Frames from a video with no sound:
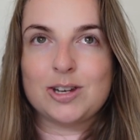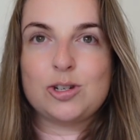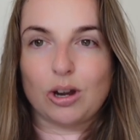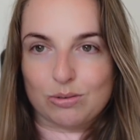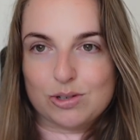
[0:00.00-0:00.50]
and
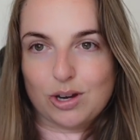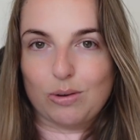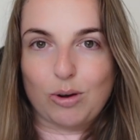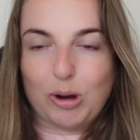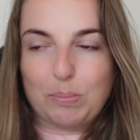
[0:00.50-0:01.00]
don't
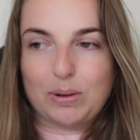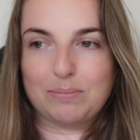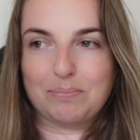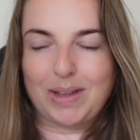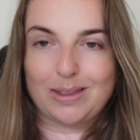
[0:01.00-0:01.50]
show up
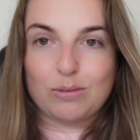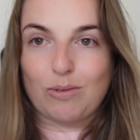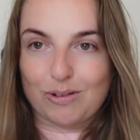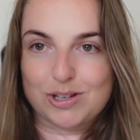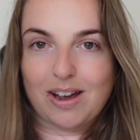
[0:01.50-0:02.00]
at the
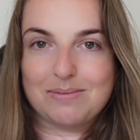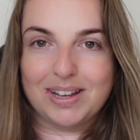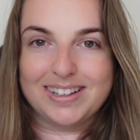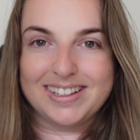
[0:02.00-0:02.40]
wrong time.